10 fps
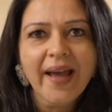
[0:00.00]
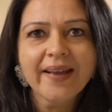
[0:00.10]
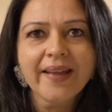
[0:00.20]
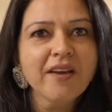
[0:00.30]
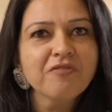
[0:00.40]

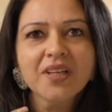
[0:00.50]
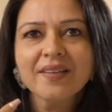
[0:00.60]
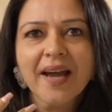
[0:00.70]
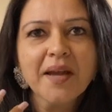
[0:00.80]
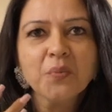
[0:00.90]
and every
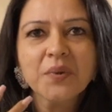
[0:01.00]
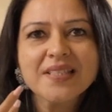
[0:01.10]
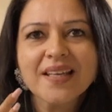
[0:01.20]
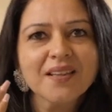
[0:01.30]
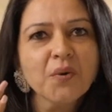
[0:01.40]
time we
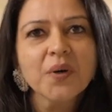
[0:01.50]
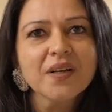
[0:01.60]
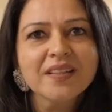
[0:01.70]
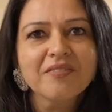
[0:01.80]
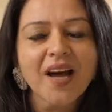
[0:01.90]
say the
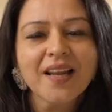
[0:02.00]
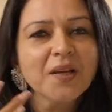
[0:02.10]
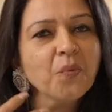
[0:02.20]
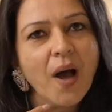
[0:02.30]
word Diwali,